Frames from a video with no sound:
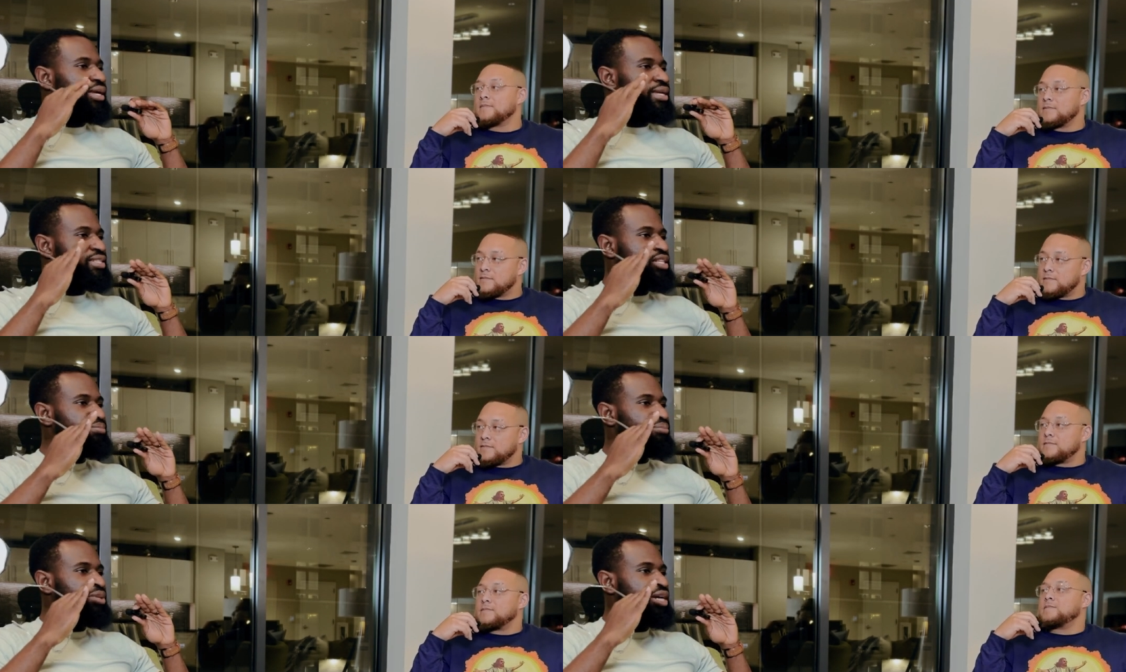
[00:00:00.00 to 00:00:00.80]
Speaker 1: is
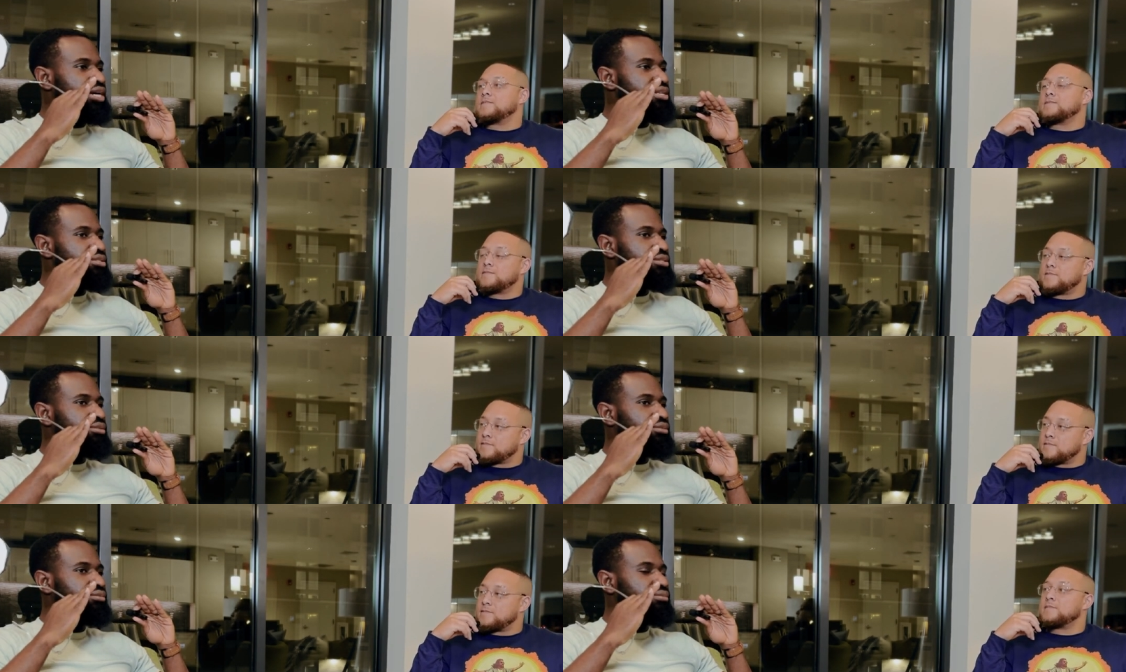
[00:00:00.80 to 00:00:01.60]
it
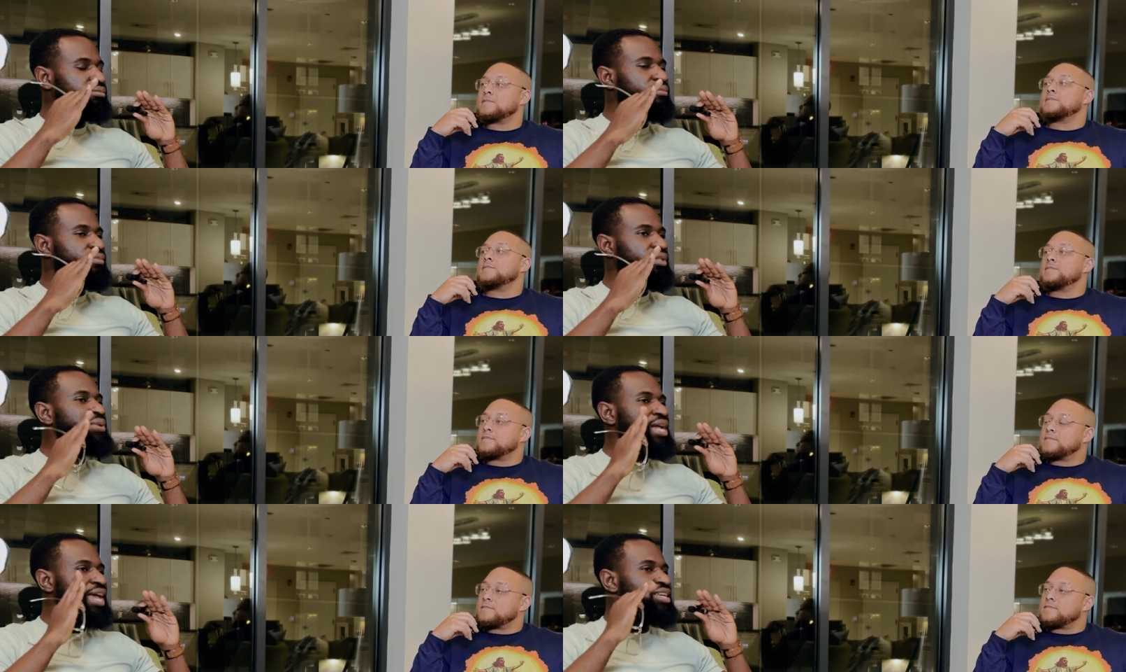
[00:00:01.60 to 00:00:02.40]
because? Let
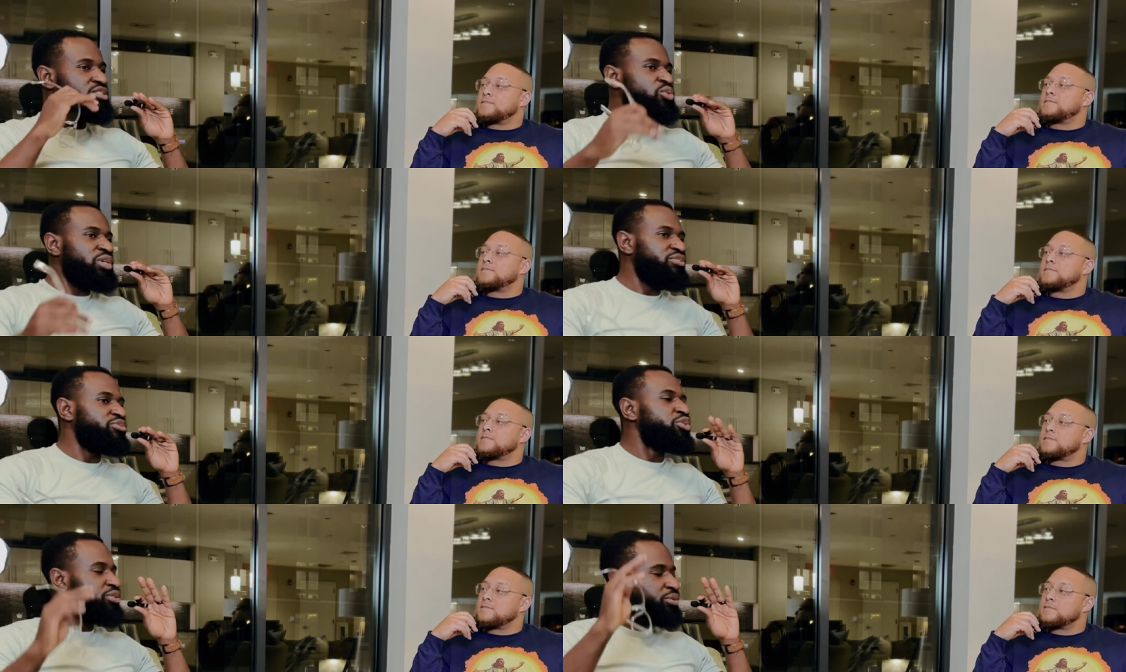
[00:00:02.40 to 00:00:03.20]
me not answer the question
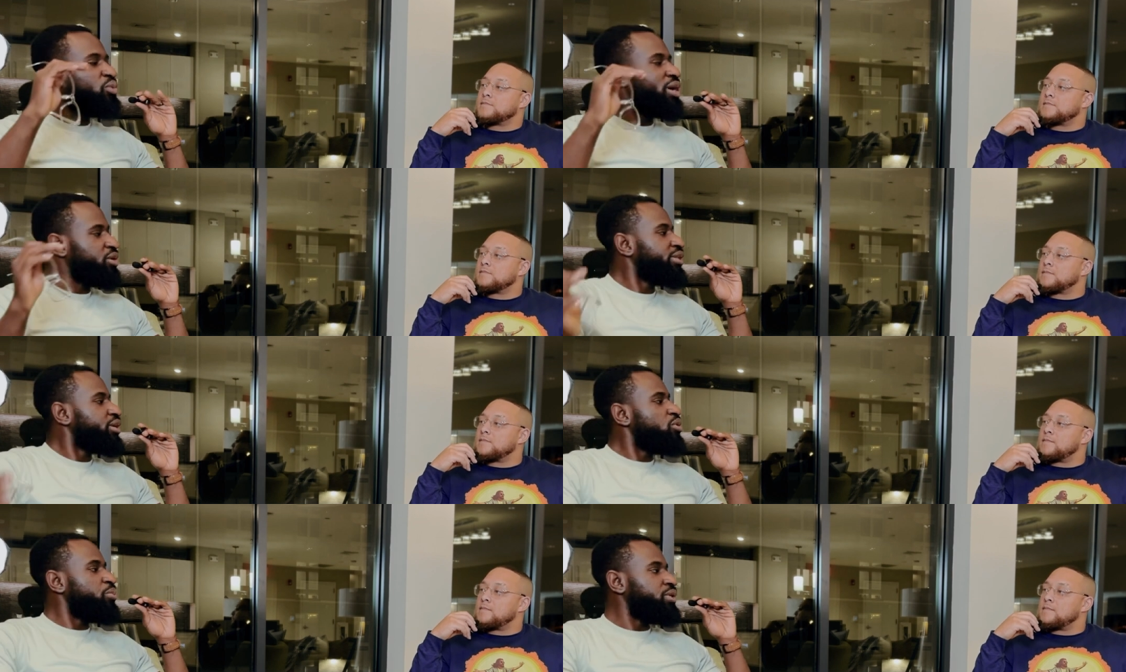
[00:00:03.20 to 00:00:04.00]
for you. Why do you
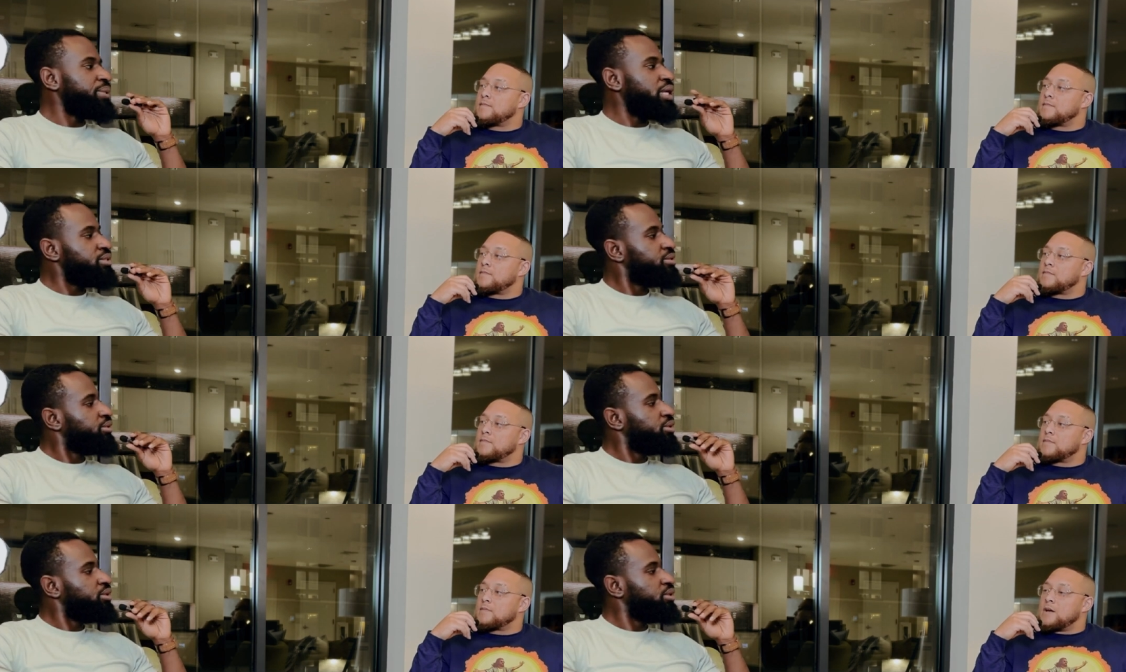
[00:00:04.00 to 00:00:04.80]
think it would open up gates?
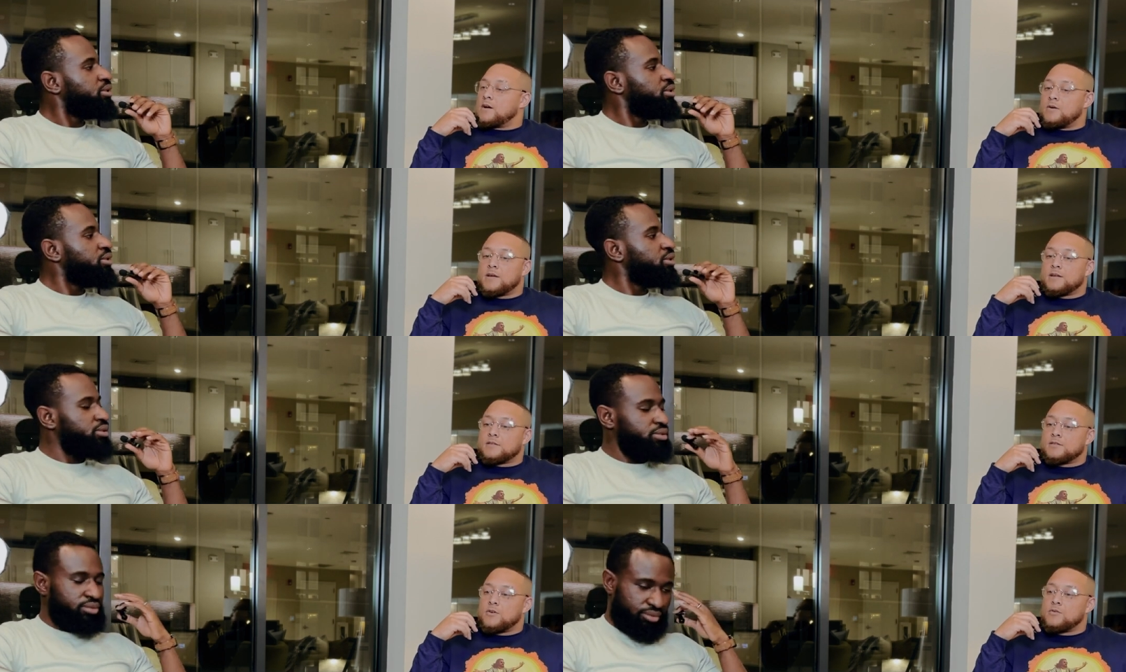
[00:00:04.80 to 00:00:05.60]
Speaker 2: Okay,
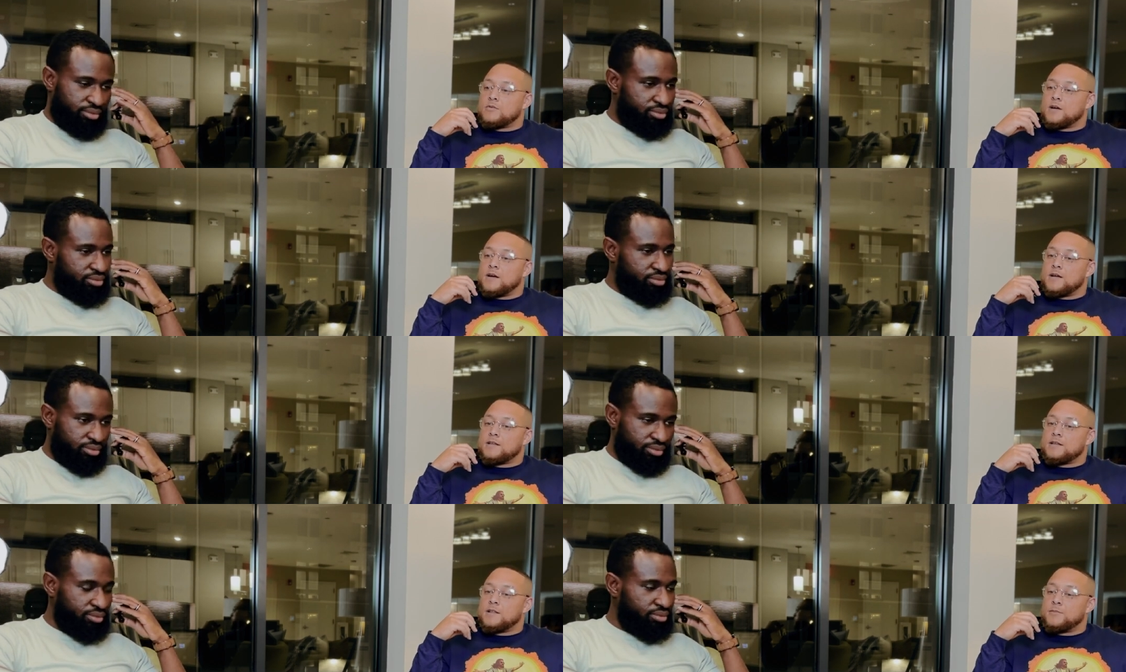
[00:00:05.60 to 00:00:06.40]
so uh,
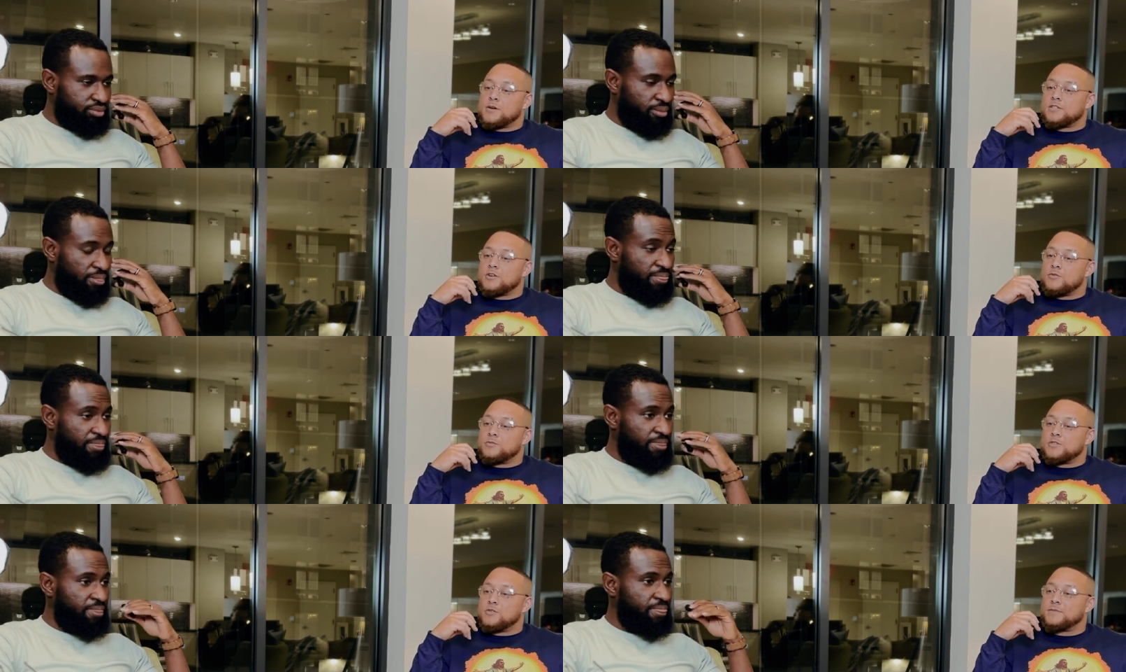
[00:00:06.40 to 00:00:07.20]
in the book of
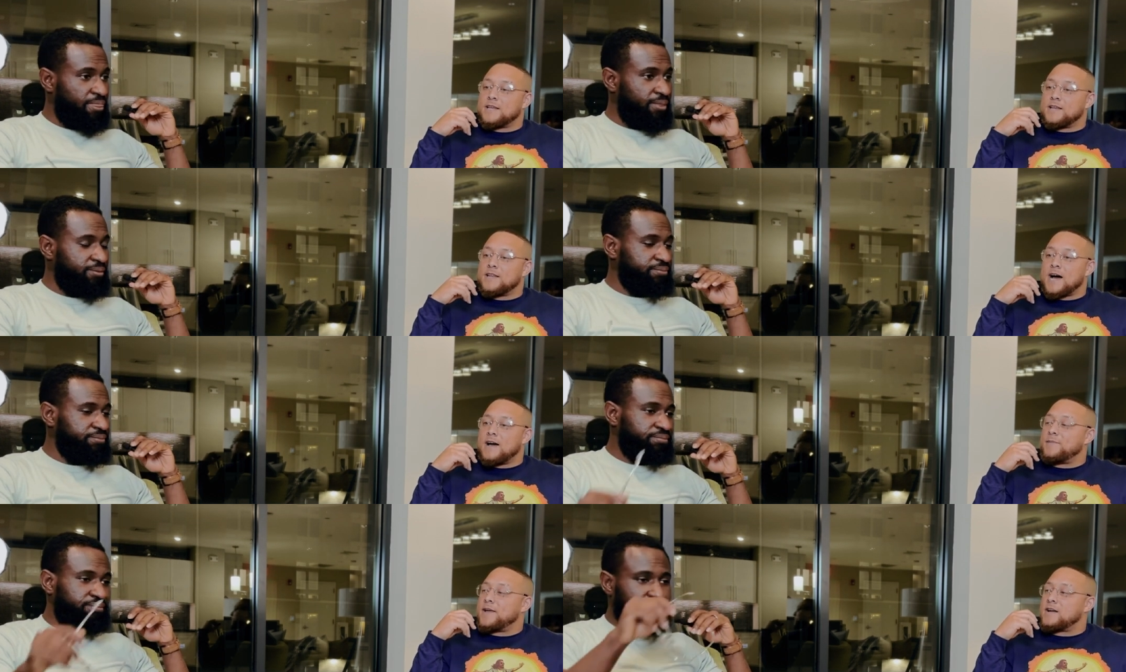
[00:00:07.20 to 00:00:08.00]
Job, Job said, "I
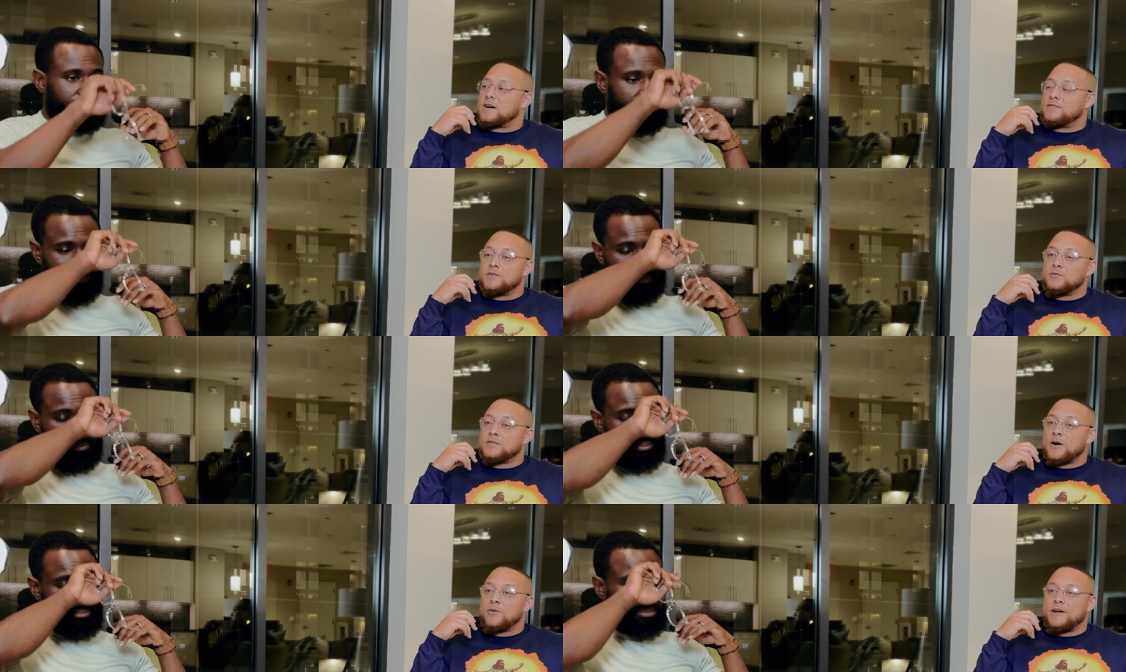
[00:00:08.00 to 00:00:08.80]
have made a covenant with
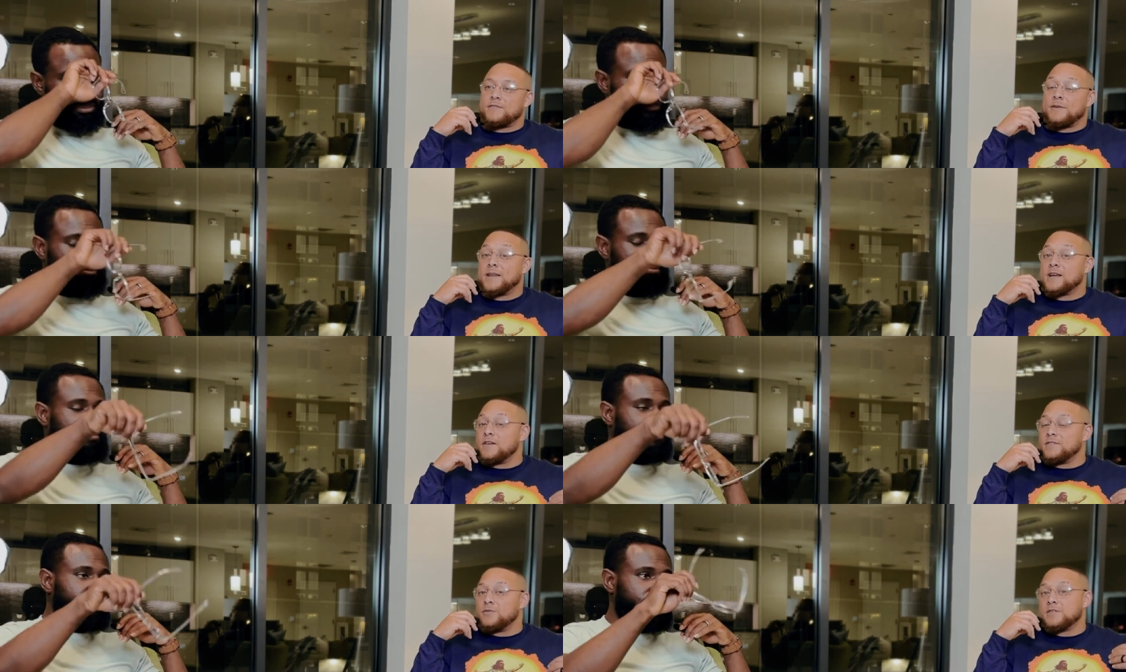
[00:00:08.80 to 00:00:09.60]
my wife. I made a
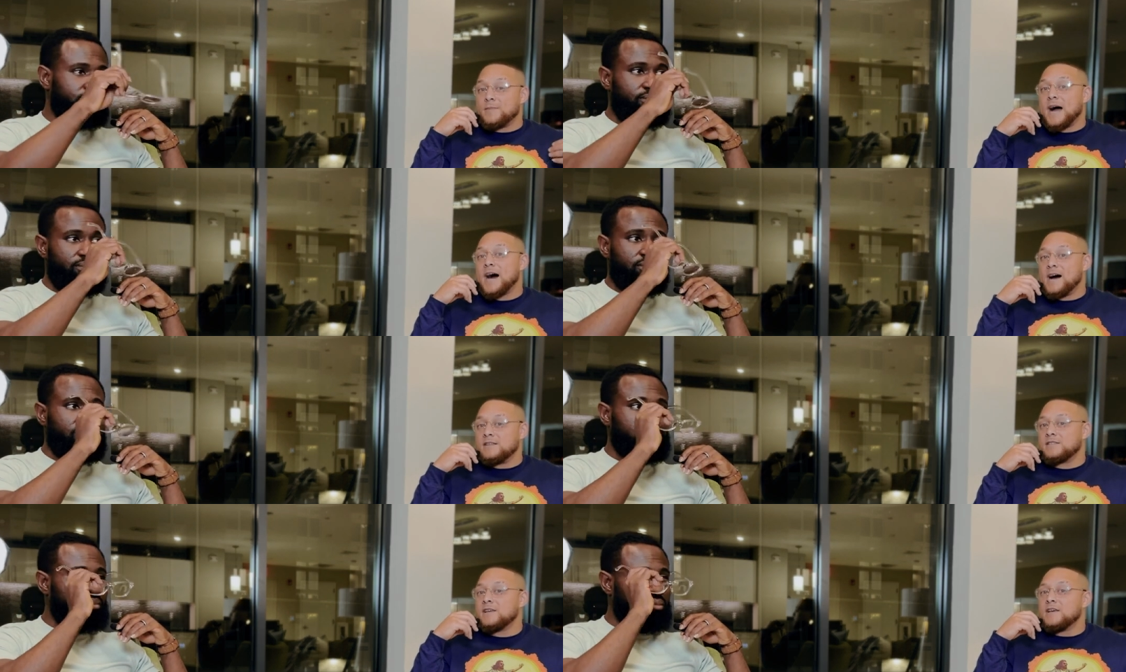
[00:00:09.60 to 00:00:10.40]
covenant with my
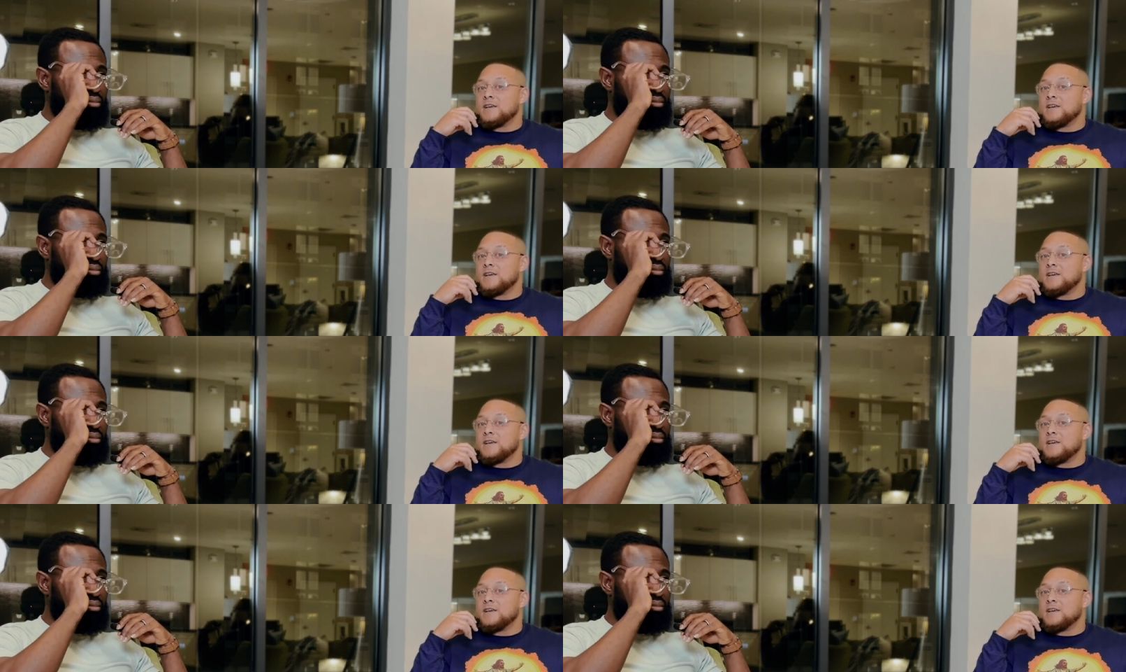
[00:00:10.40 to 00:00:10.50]
eyes